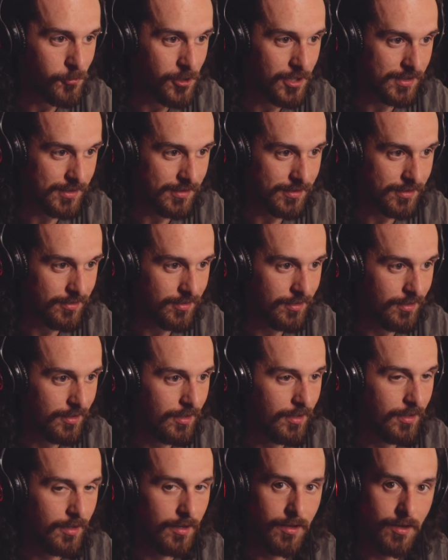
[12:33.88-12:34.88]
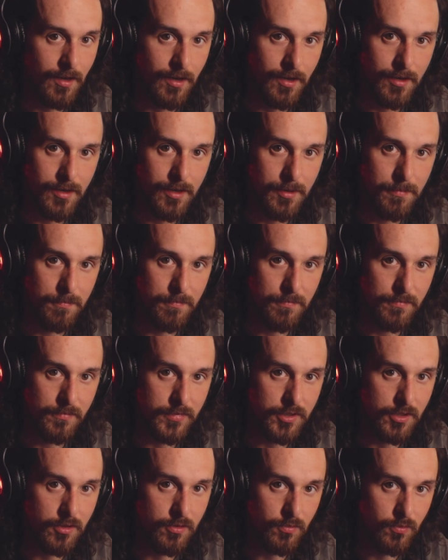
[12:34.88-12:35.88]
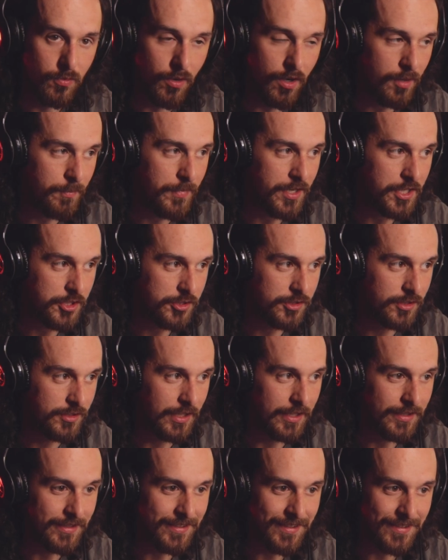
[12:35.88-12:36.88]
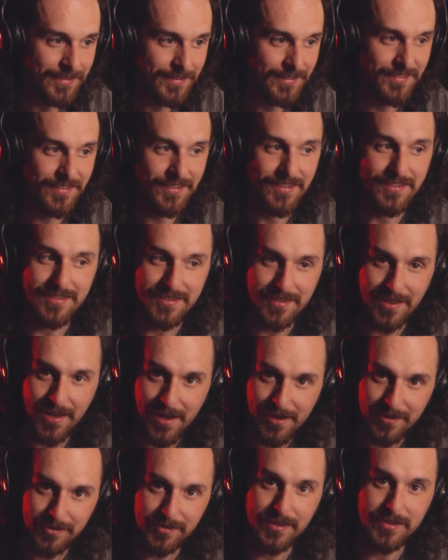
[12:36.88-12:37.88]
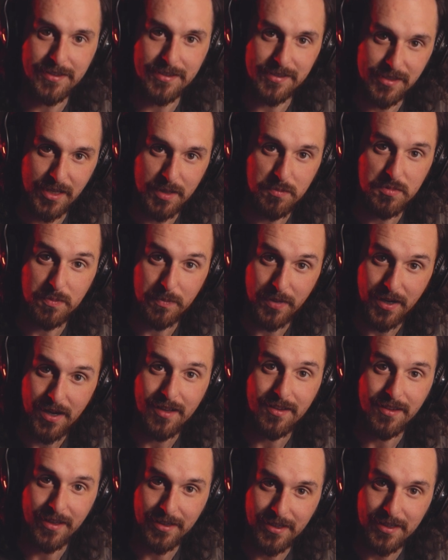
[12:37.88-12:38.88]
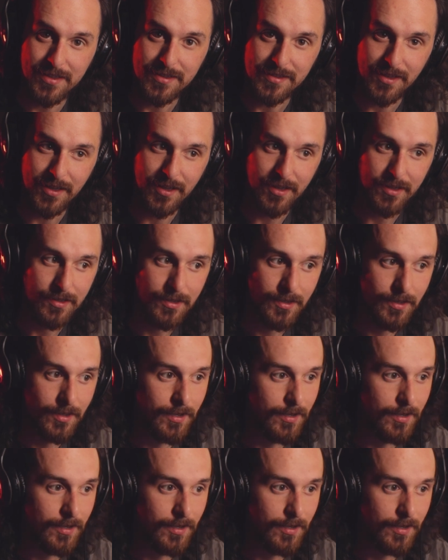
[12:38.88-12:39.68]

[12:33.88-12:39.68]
once. You wanna make sure that this is exactly in the same spot, like I said,